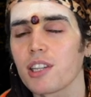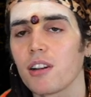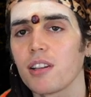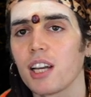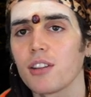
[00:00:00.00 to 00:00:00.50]
and
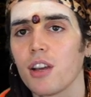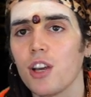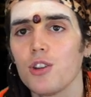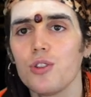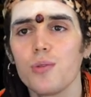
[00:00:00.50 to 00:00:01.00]
all that,
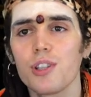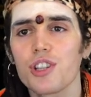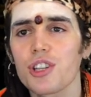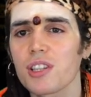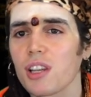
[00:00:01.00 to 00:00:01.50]
you will
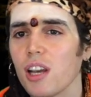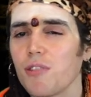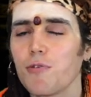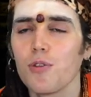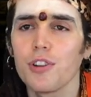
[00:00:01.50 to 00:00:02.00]
just
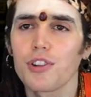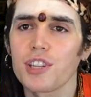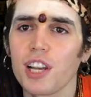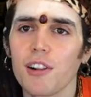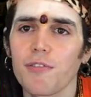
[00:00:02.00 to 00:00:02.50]
fool
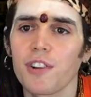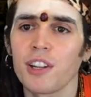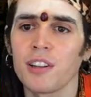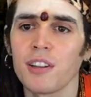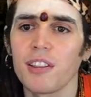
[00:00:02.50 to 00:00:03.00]
yourself
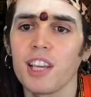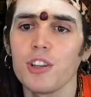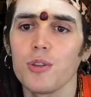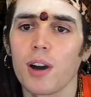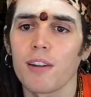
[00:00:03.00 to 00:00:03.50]
and
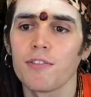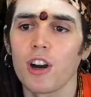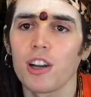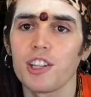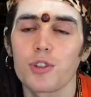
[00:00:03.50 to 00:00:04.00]
think you have
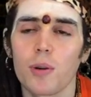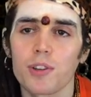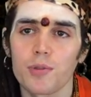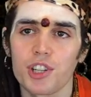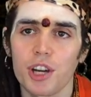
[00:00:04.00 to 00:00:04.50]
knowledge.
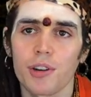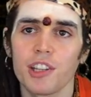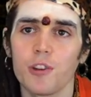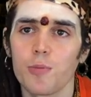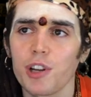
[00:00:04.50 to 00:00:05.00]
Swamiji was sharing
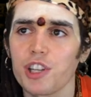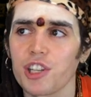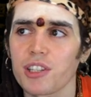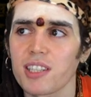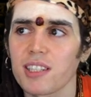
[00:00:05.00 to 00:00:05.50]
in the
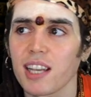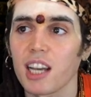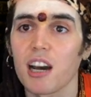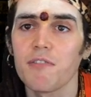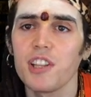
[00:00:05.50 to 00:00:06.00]
Upanishads, it's
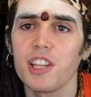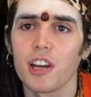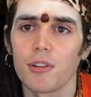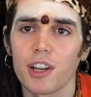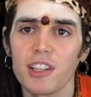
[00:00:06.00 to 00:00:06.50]
like
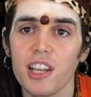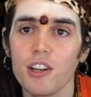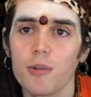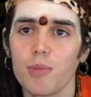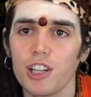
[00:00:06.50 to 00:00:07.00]
avidya, right?
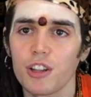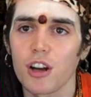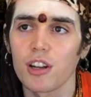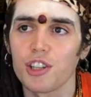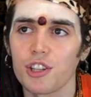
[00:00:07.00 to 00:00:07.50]
Incomplete
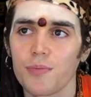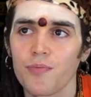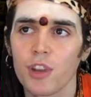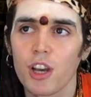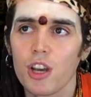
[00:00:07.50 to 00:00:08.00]
knowledge.
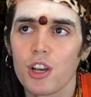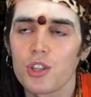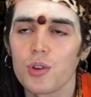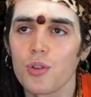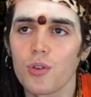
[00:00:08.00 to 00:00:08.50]

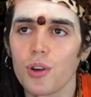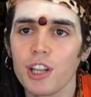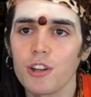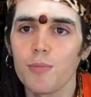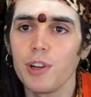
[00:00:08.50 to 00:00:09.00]
So
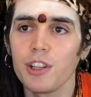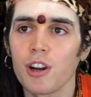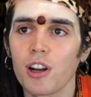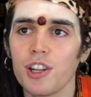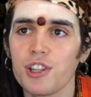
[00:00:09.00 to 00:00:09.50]
incomplete
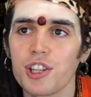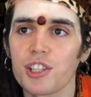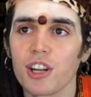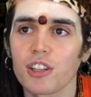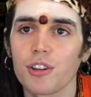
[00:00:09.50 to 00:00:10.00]
knowledge is
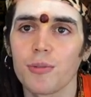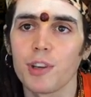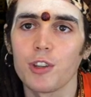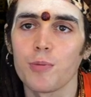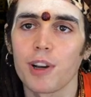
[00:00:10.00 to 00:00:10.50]
not going to
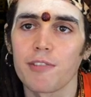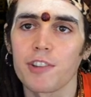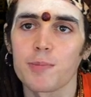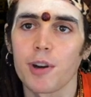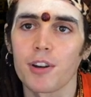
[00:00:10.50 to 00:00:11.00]
make you
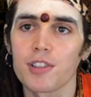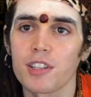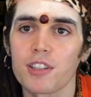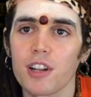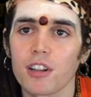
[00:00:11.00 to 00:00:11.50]
manifest powers.
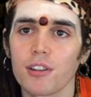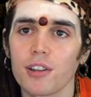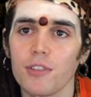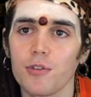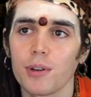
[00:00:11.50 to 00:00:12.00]
It's not going to
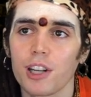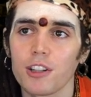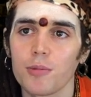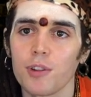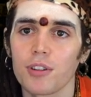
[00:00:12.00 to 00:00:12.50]
give you
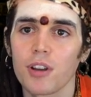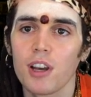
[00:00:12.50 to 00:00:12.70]
enlightenment.